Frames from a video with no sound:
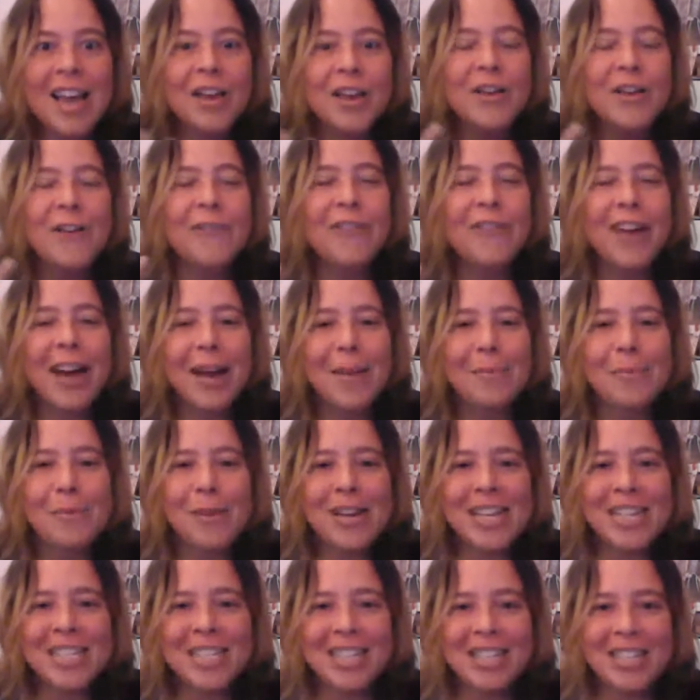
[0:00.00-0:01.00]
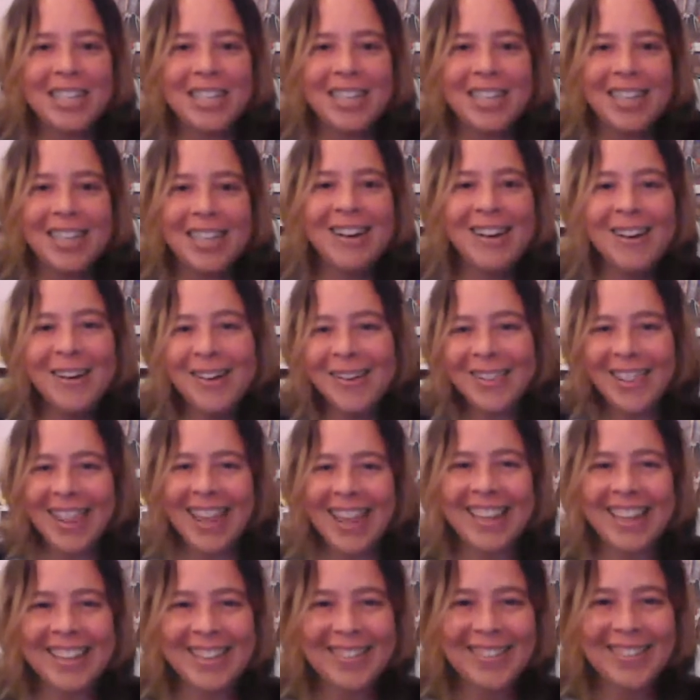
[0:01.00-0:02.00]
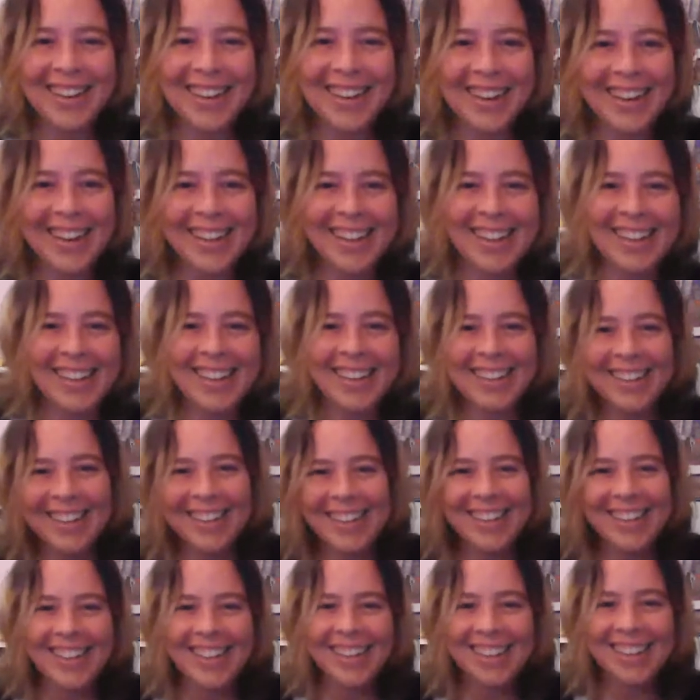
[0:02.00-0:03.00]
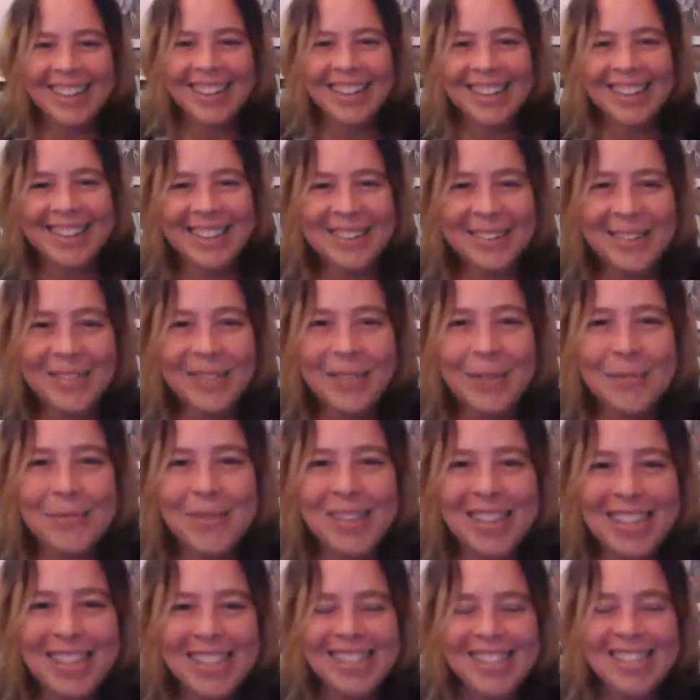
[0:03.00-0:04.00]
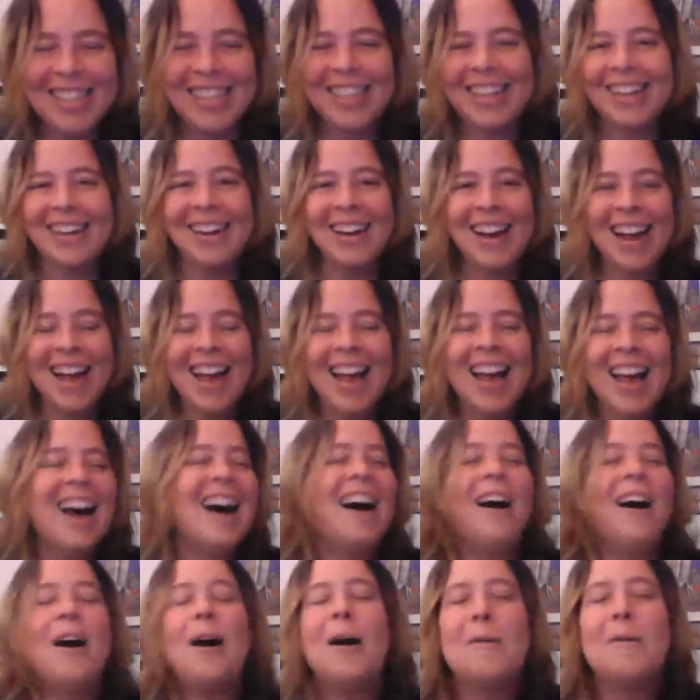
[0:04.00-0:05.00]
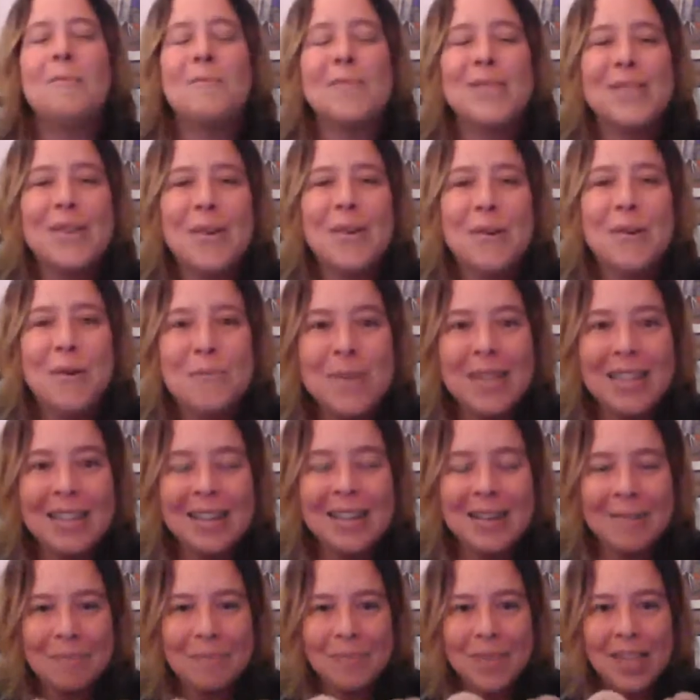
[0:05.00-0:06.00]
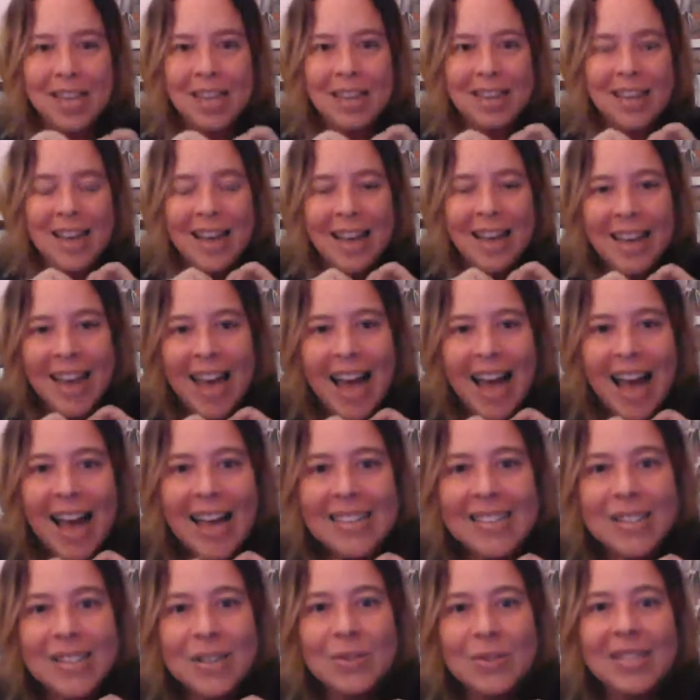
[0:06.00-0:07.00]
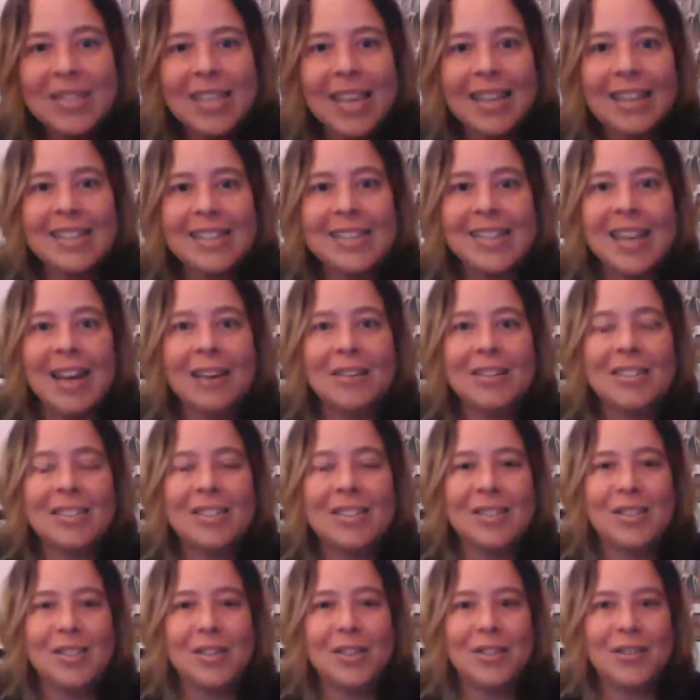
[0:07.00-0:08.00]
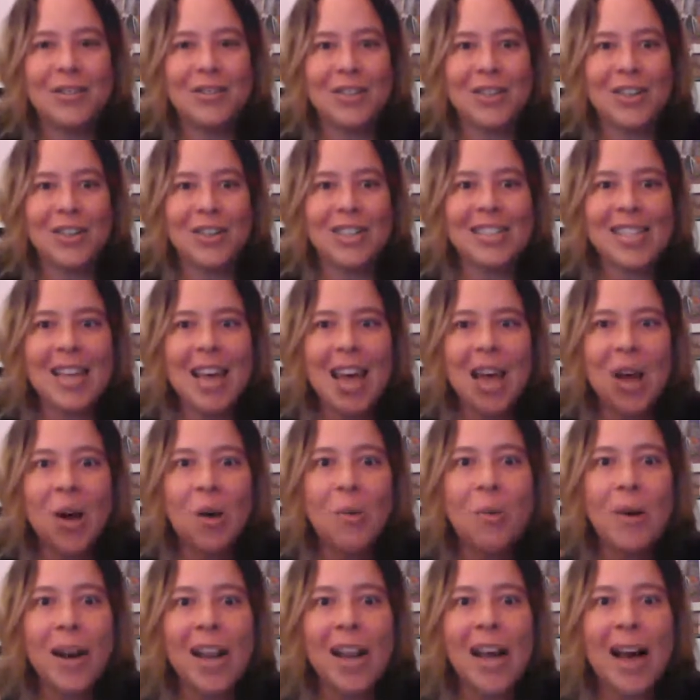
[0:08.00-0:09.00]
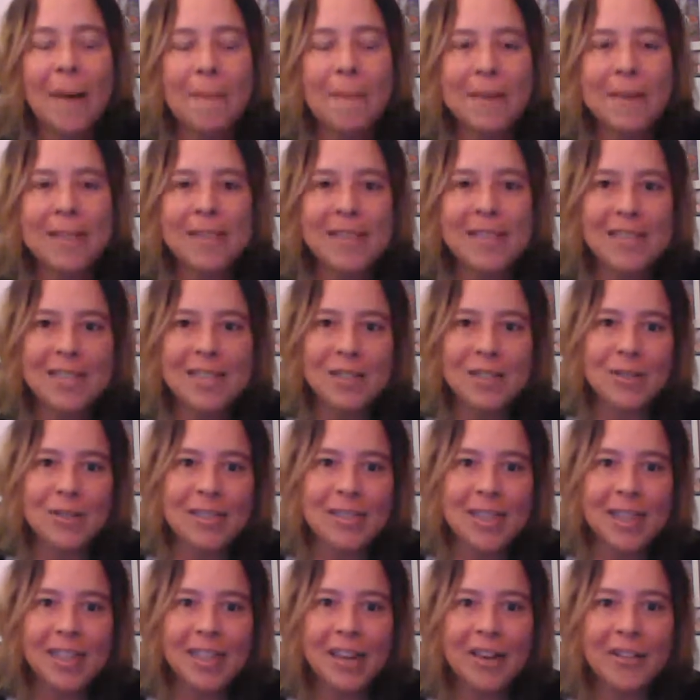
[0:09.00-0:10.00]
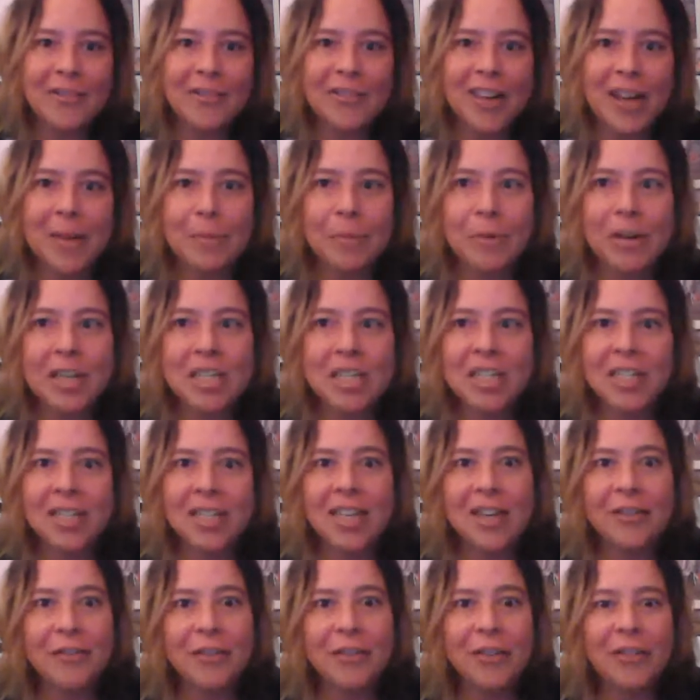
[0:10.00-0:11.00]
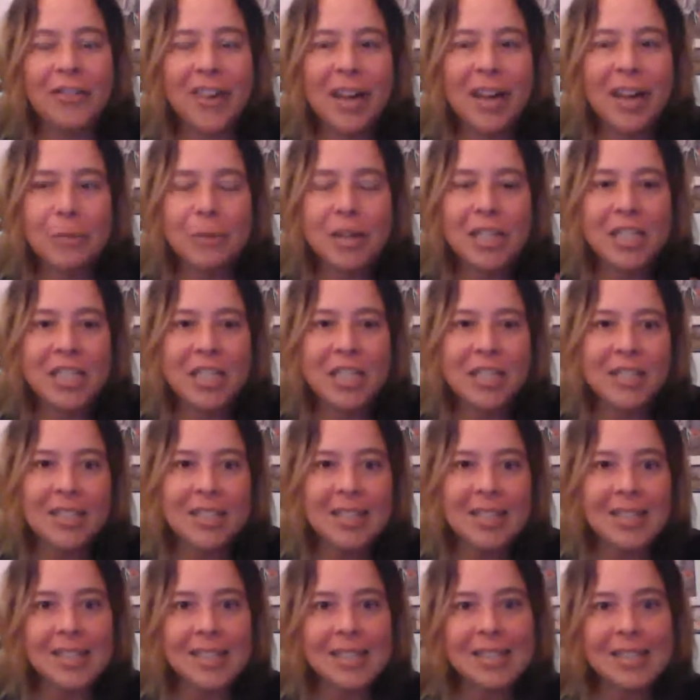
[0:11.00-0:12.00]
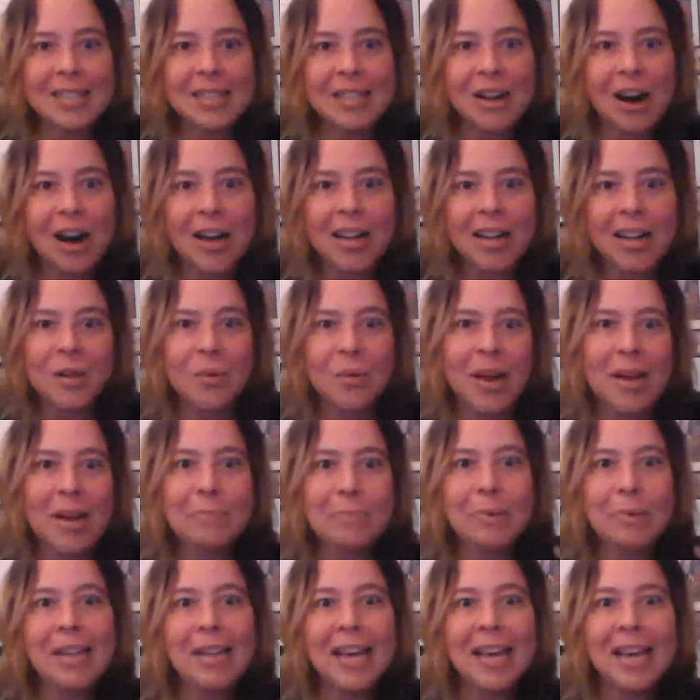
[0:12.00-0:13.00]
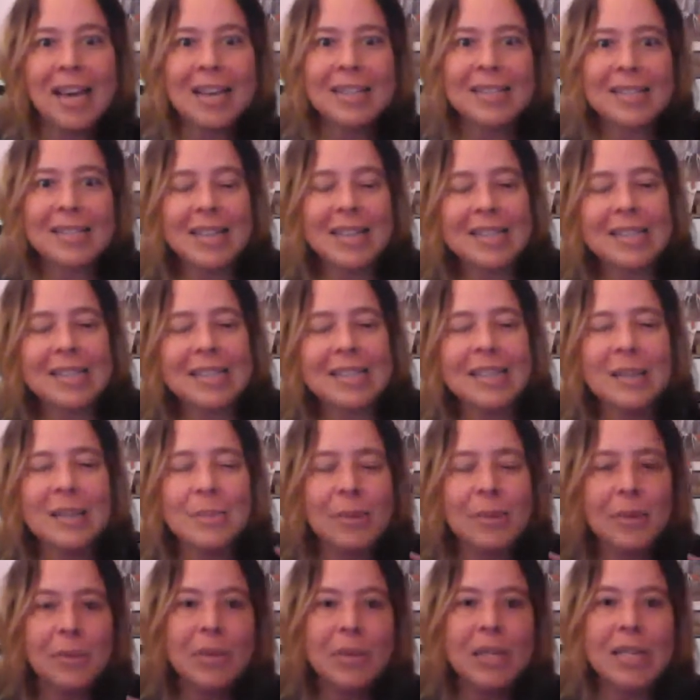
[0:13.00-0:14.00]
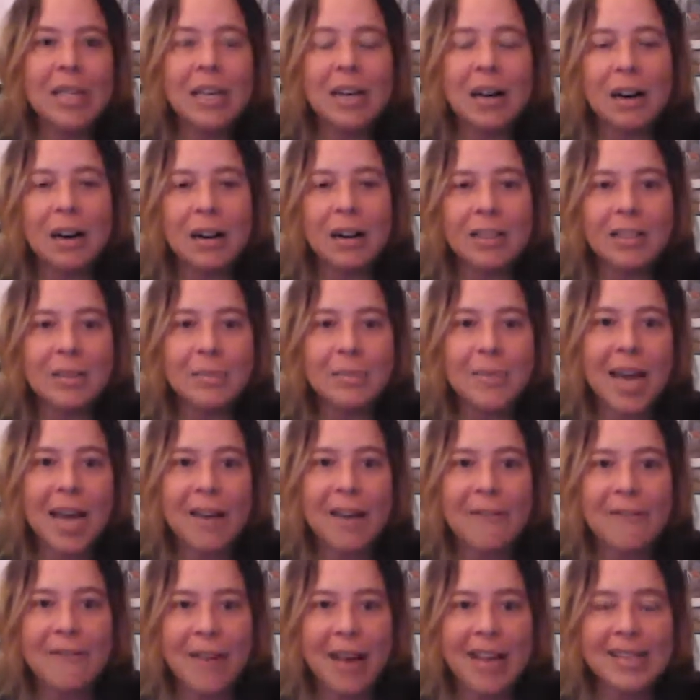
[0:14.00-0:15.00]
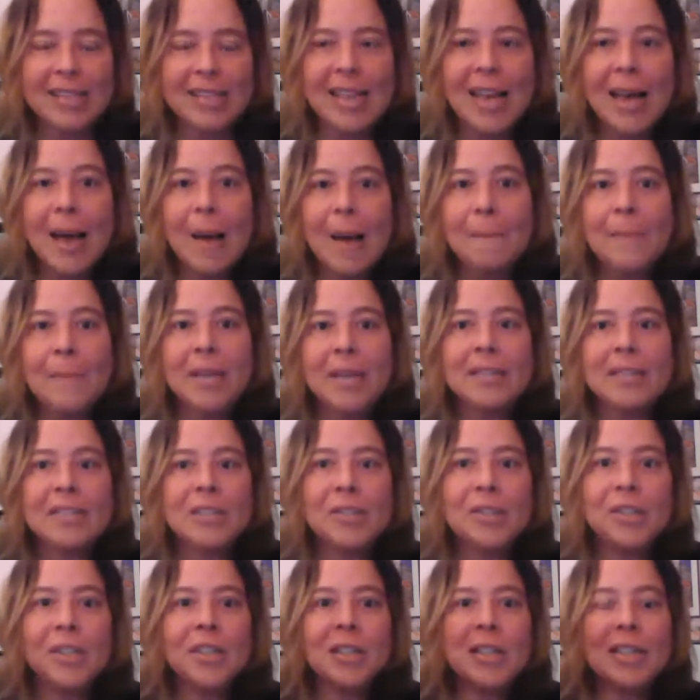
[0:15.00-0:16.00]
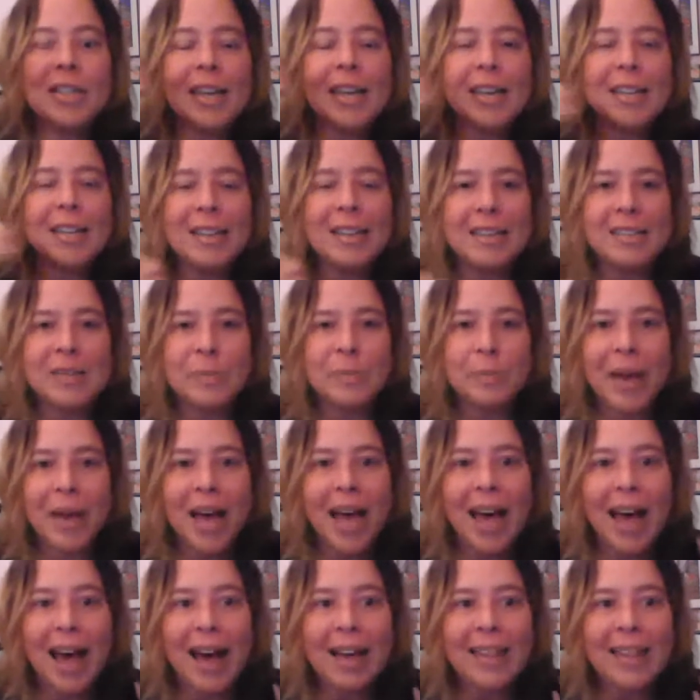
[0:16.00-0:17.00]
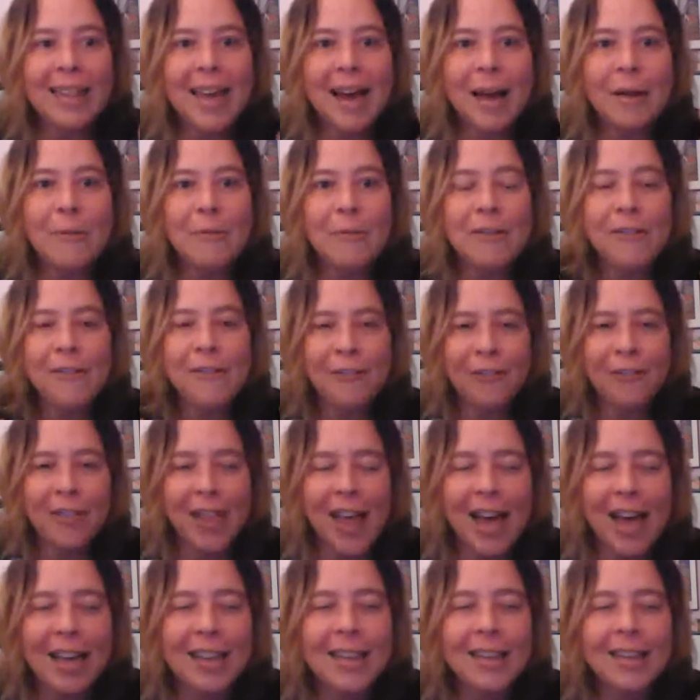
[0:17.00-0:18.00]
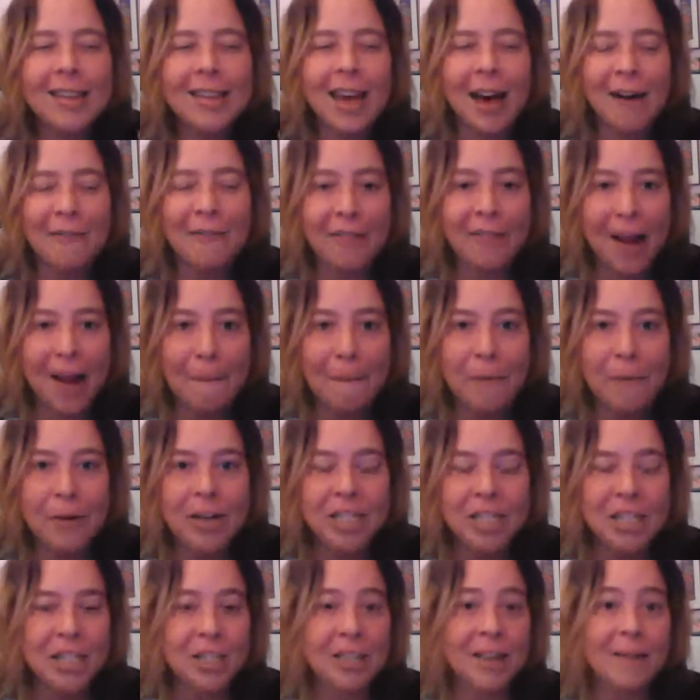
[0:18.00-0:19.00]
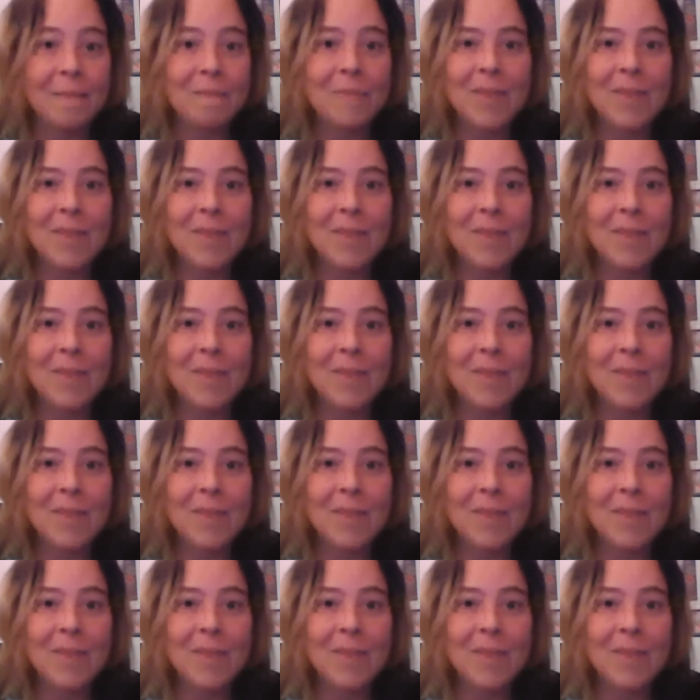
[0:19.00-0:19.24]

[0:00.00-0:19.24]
Your vibration, oh, thank you. I got a little note from Melissa there. And as you send this out into the universe, what happens is you send out a vibration. If your vibration is not in the right place, it's going to be really hard to manifest, because you're going to get things back that reflect that vibration.